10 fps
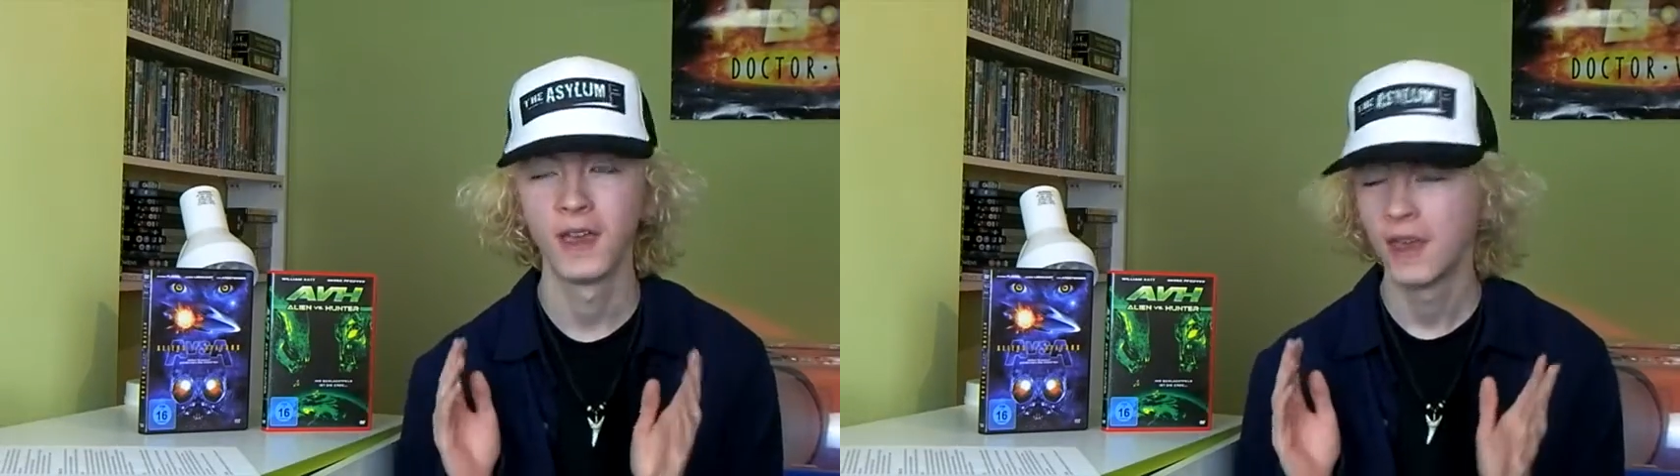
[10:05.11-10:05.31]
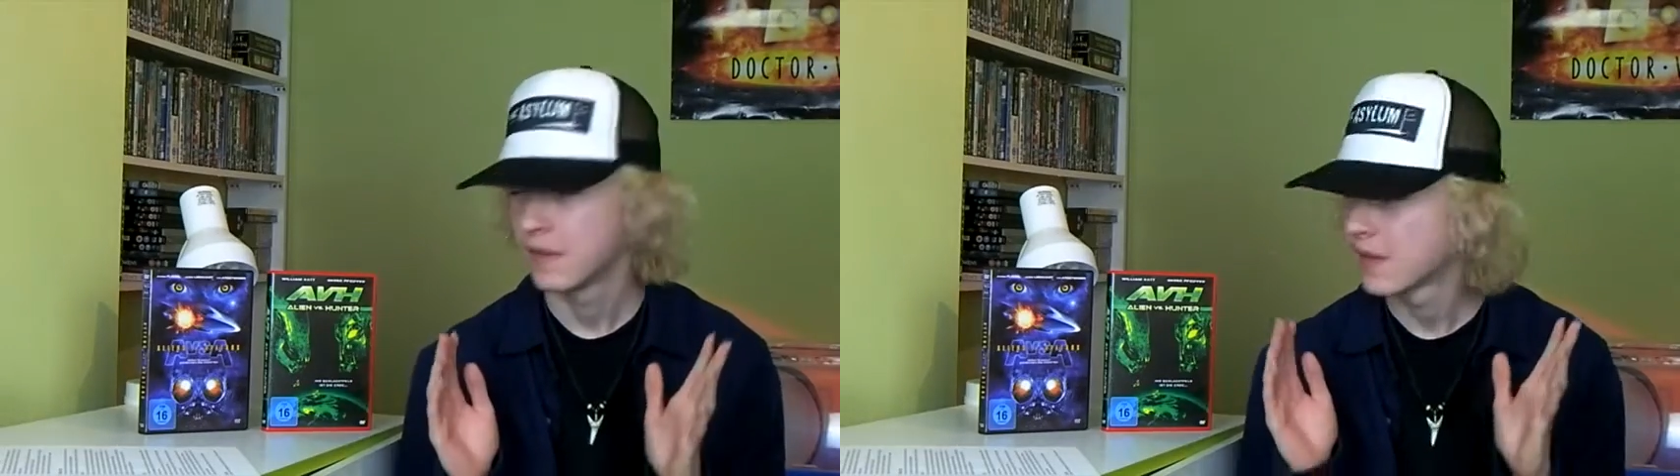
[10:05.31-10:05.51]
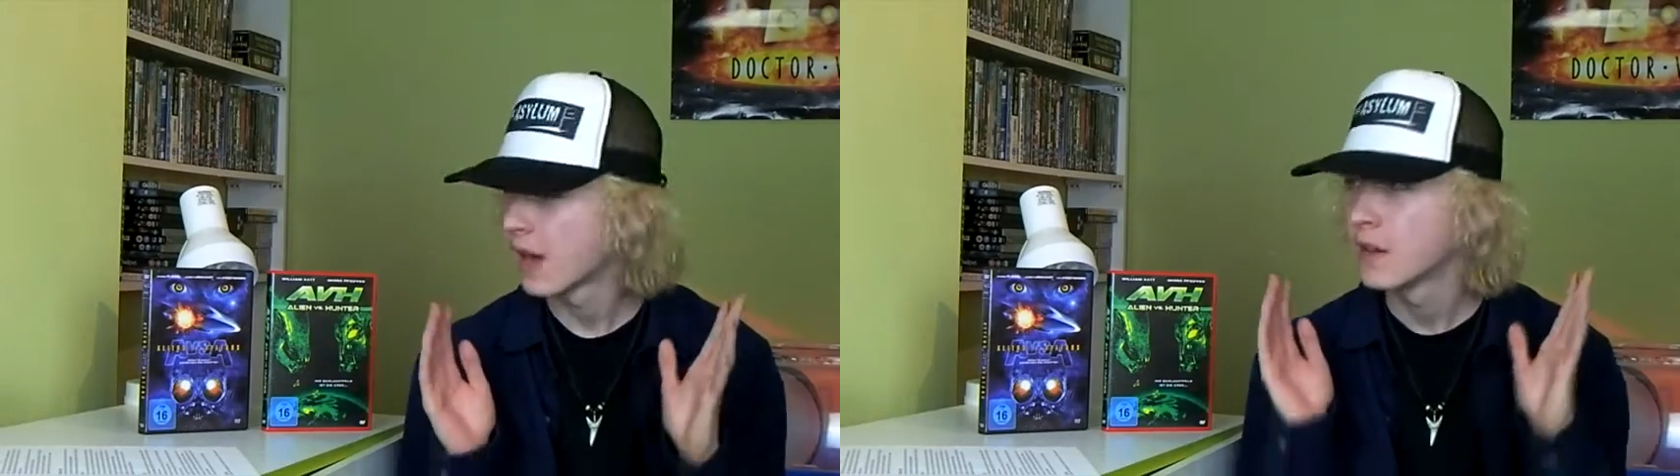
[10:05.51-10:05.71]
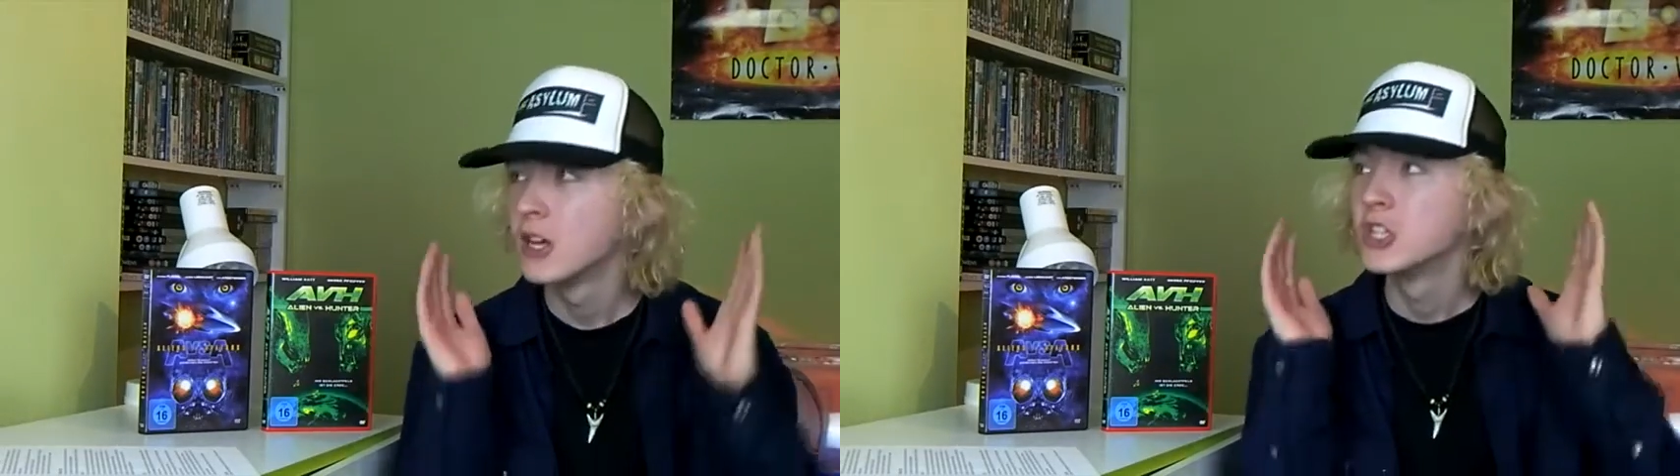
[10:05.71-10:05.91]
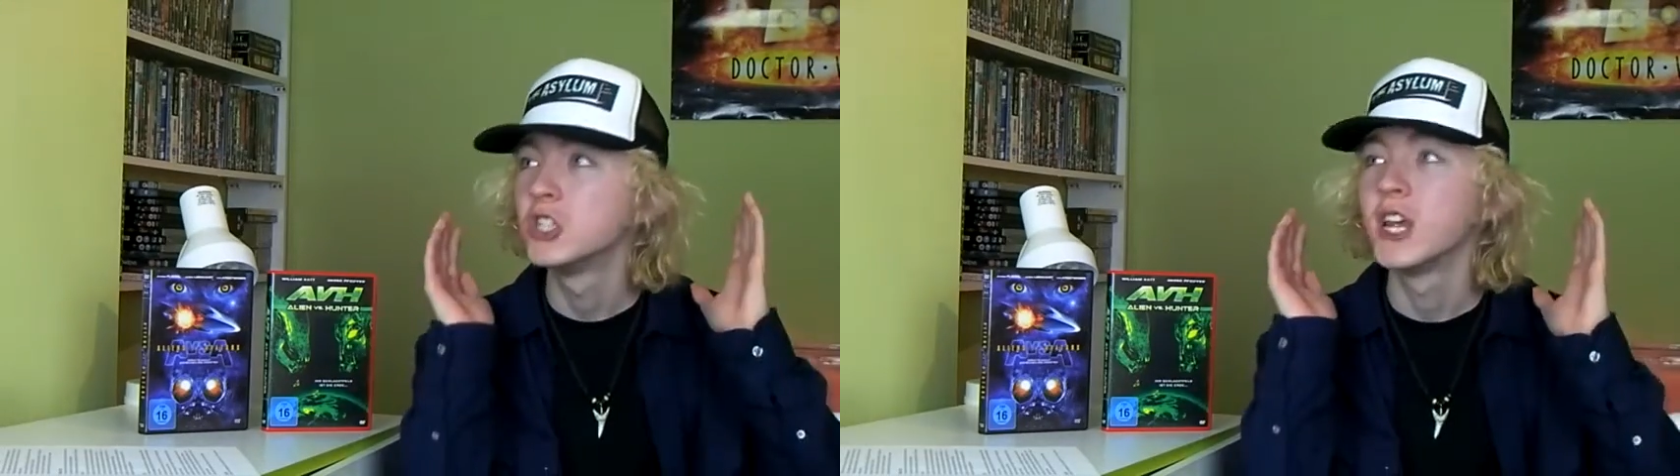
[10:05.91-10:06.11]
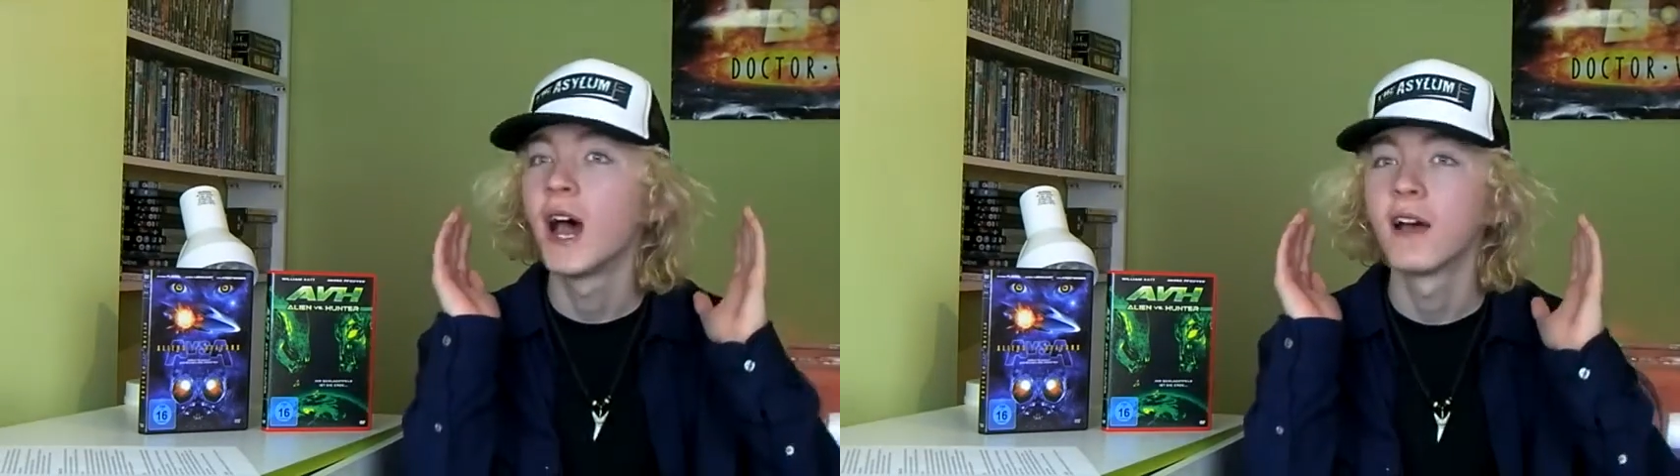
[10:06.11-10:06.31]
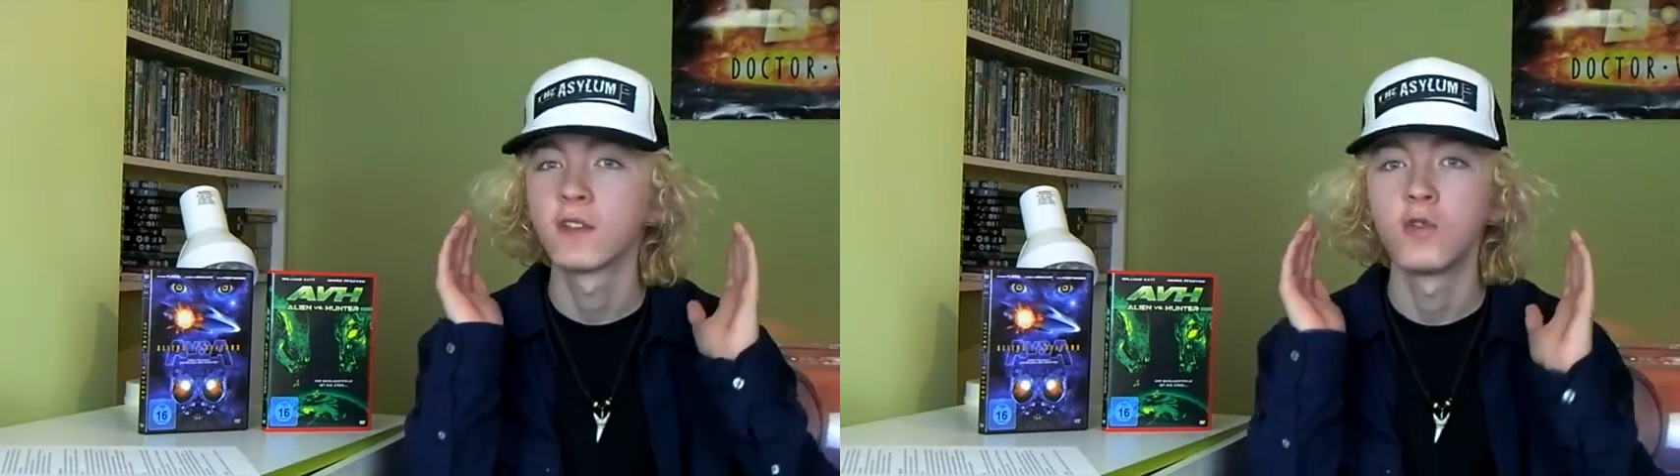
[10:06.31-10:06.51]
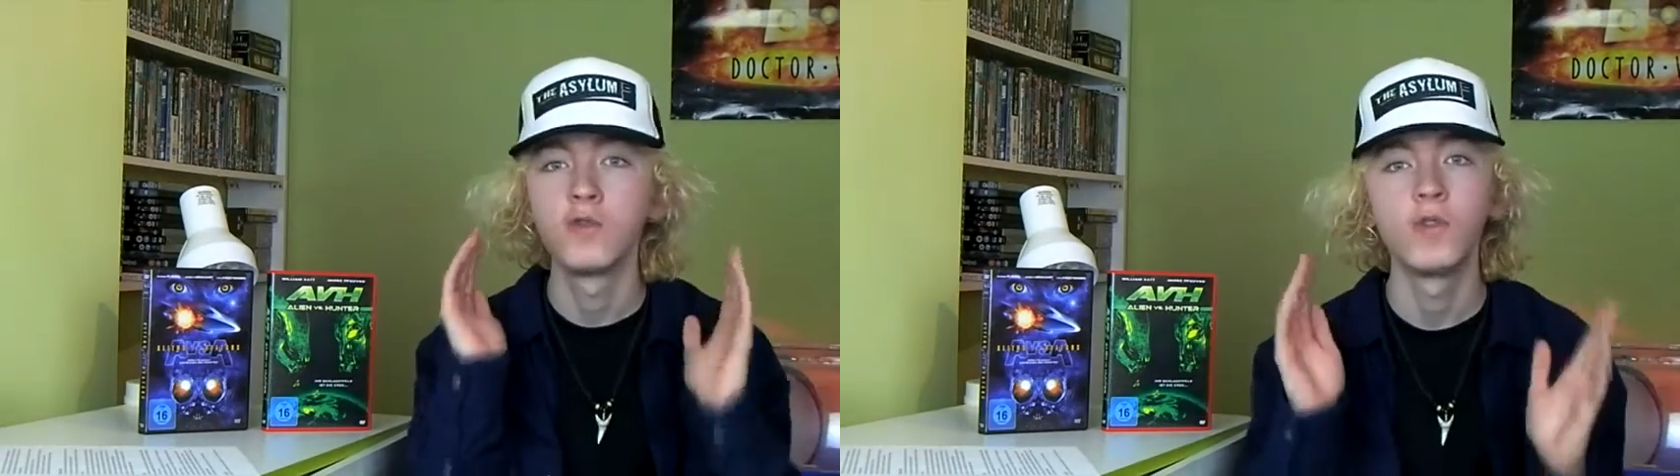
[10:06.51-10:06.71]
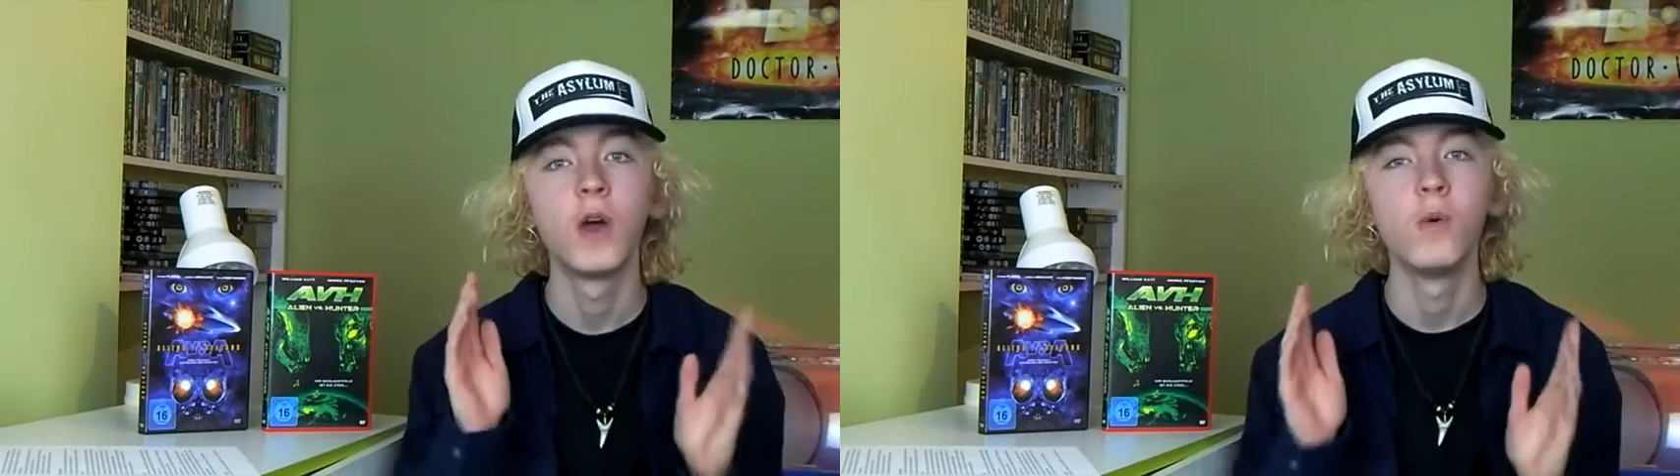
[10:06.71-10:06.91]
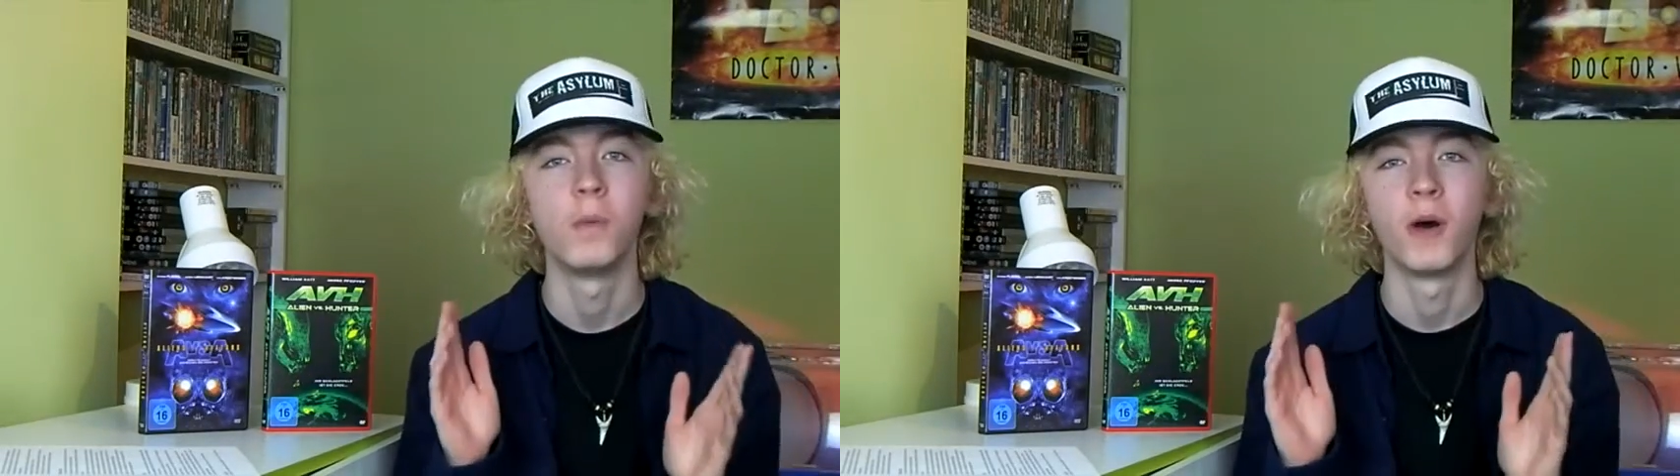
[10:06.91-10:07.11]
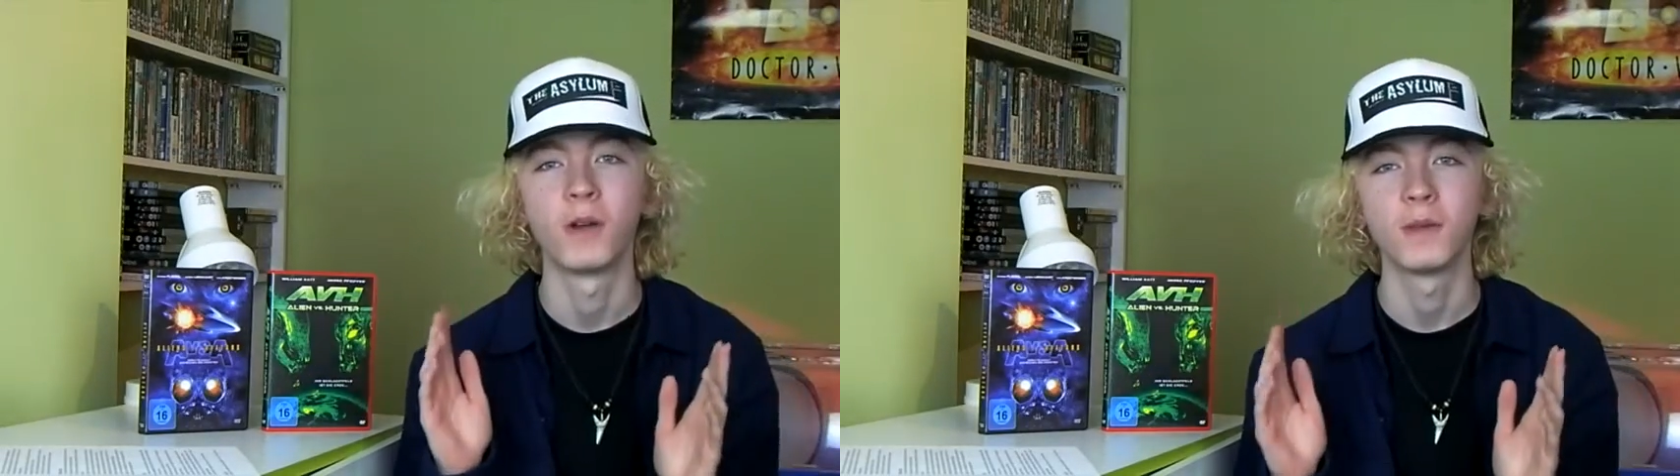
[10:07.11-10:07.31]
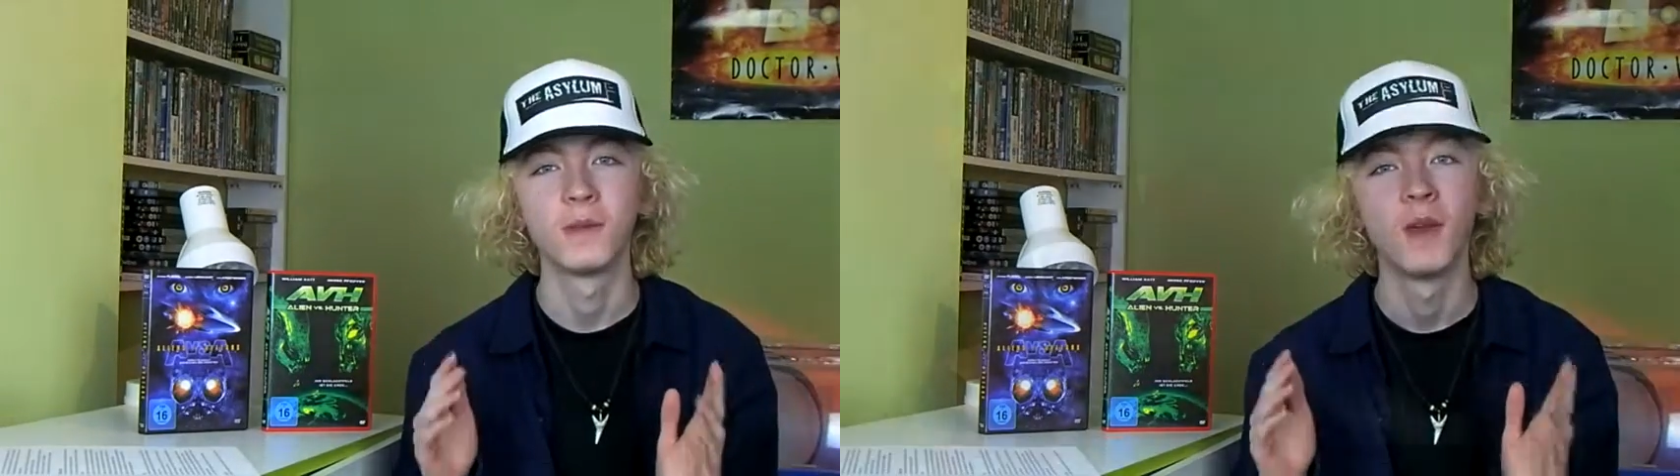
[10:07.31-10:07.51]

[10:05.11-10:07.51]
is that she has a robot